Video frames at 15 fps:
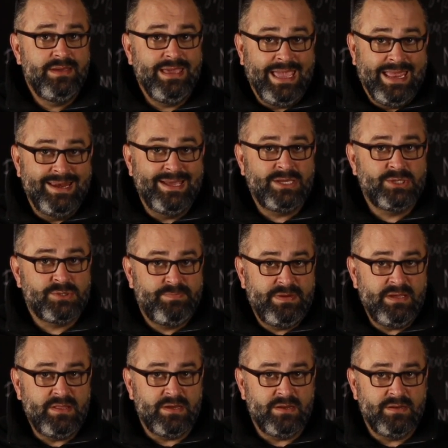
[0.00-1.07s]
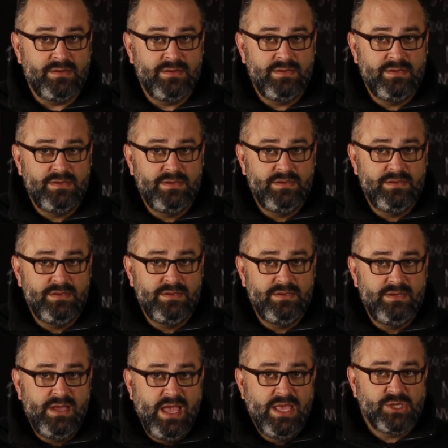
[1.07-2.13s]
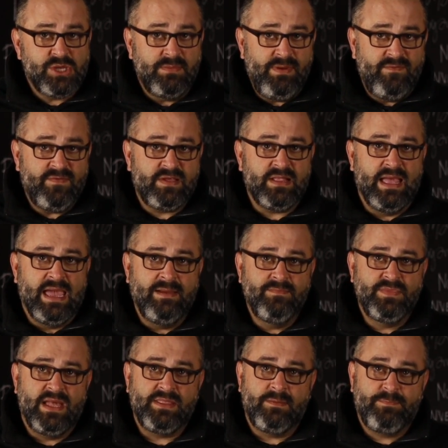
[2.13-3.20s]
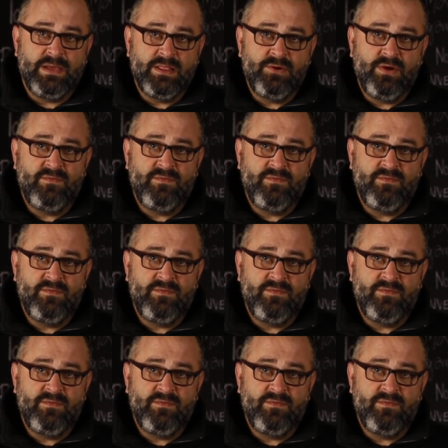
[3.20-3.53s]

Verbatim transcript: Enoch's Pillar. Some have claimed that the Pillar of